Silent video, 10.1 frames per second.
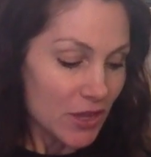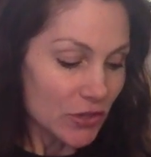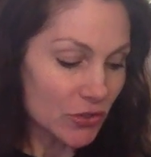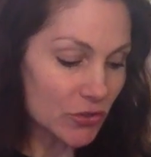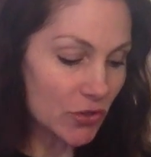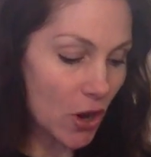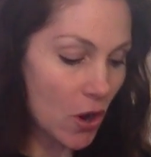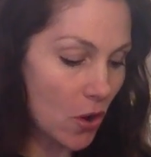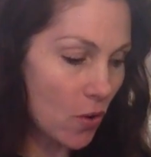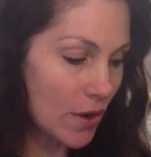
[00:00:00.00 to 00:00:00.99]

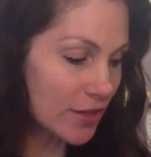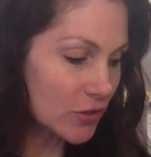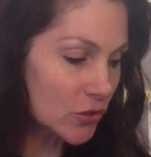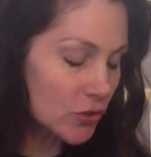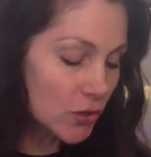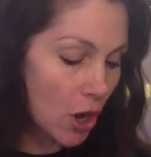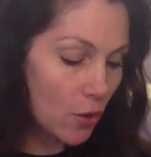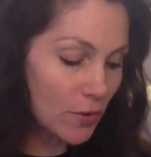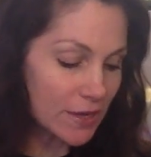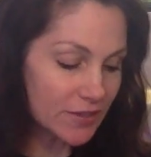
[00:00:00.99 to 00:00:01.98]
So it's
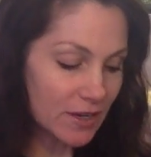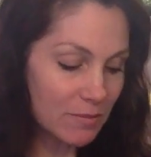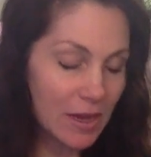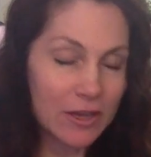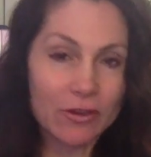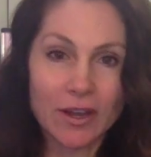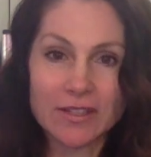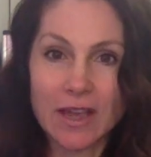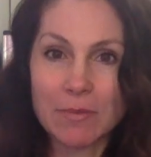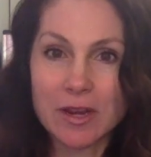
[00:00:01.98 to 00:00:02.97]
so easy to make, you
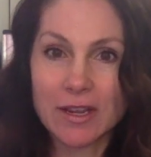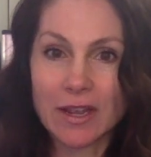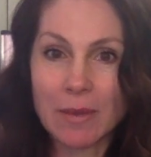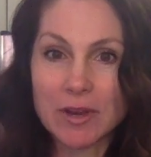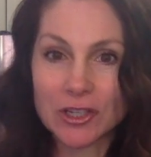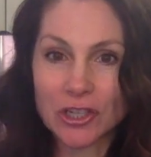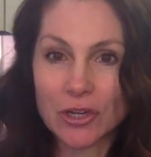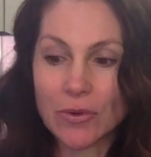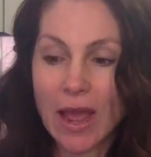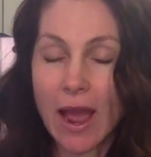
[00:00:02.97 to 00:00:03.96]
guys. I'm gonna show
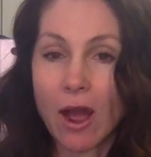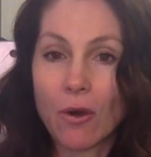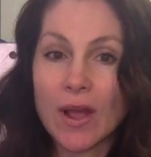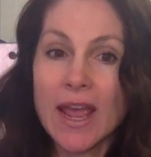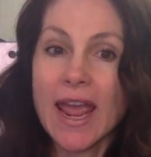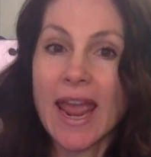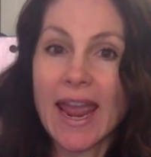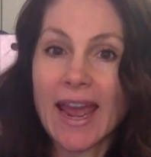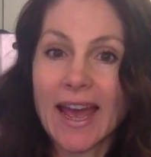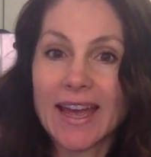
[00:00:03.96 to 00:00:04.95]
you how.
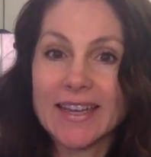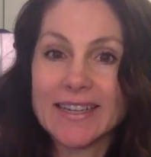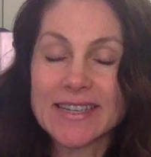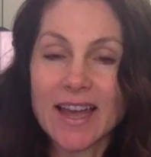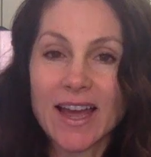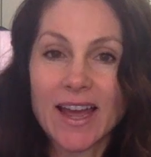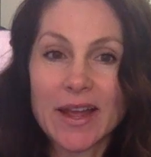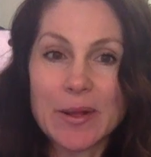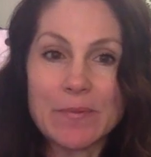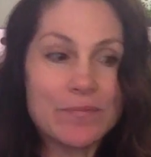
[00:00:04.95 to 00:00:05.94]
And
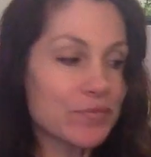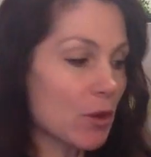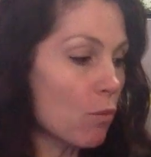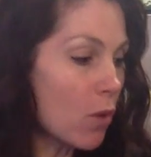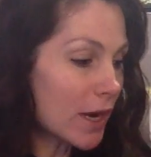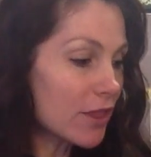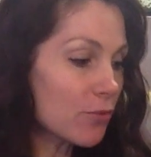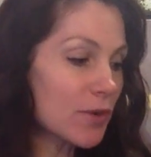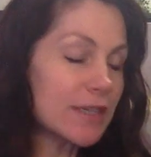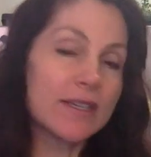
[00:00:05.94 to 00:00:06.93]
one of the
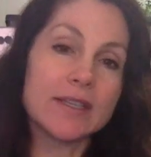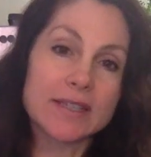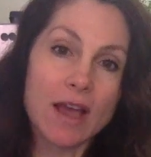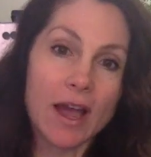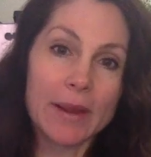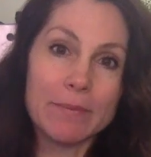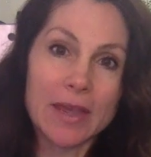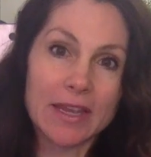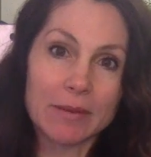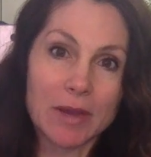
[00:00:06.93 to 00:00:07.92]
reasons I'm
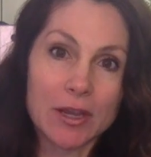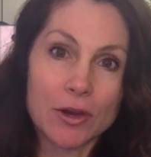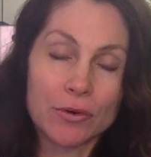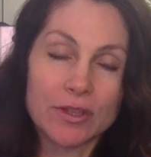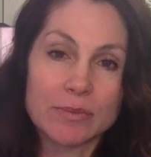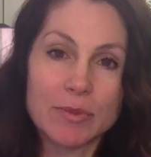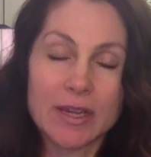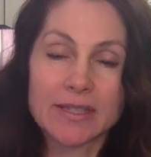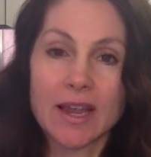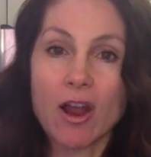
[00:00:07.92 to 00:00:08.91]
making my own is
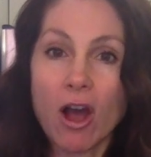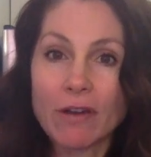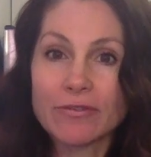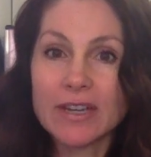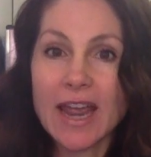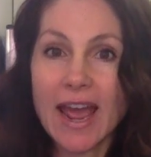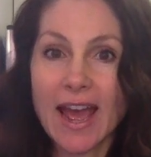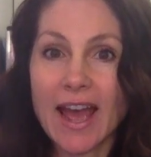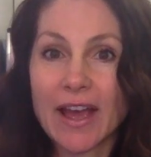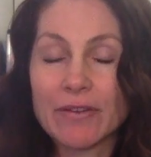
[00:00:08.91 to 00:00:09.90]
because I often
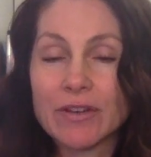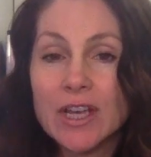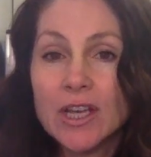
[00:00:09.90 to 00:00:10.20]
have